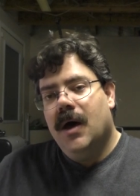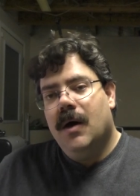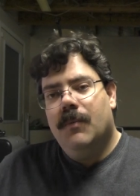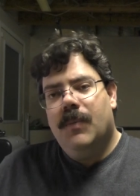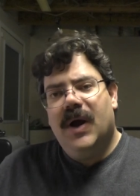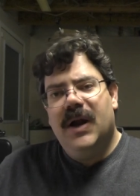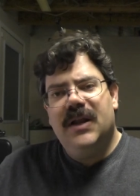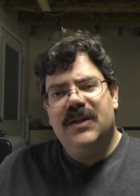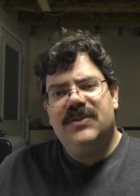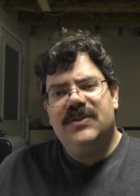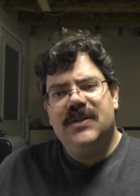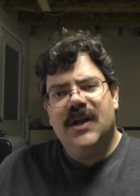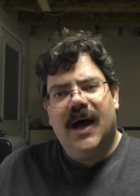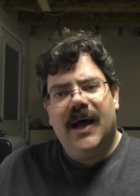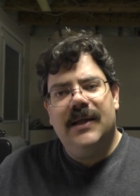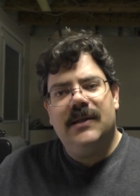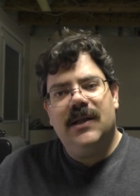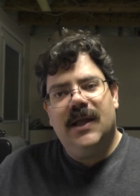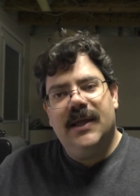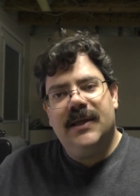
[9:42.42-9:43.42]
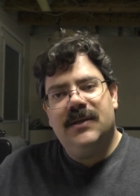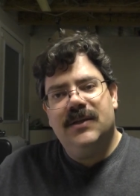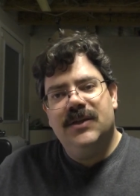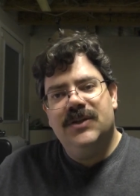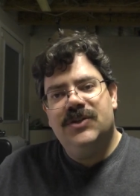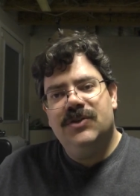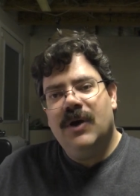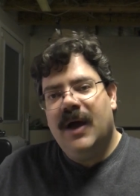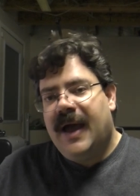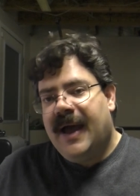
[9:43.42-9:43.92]
But it's not likely
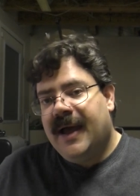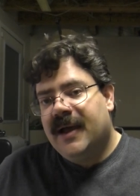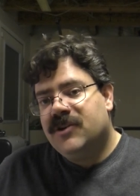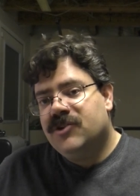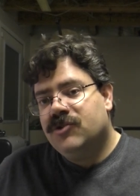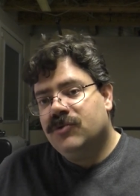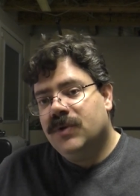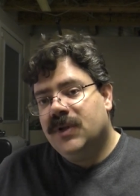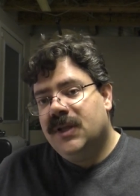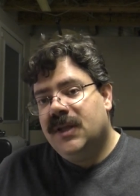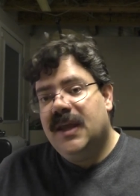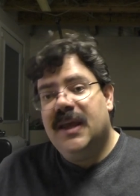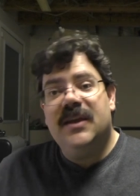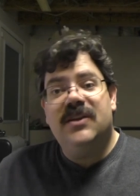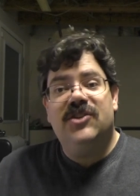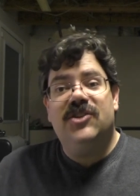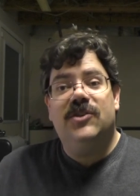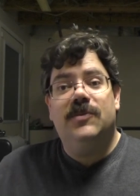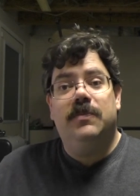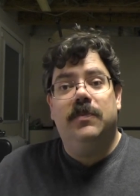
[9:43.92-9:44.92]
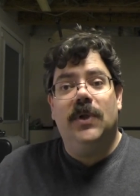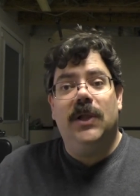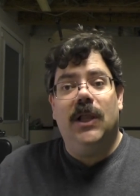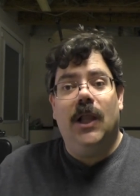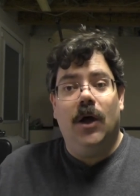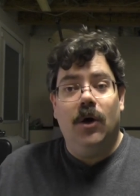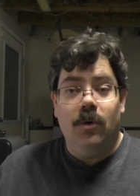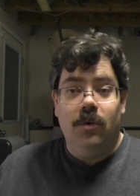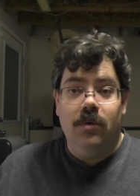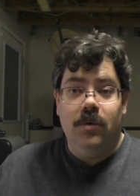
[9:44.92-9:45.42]
to actually
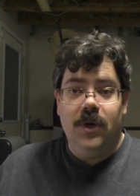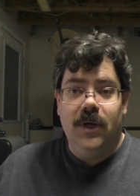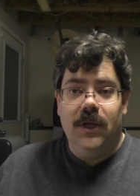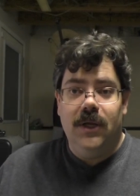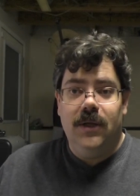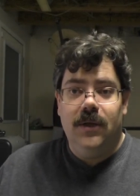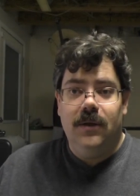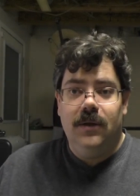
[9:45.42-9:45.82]
explode.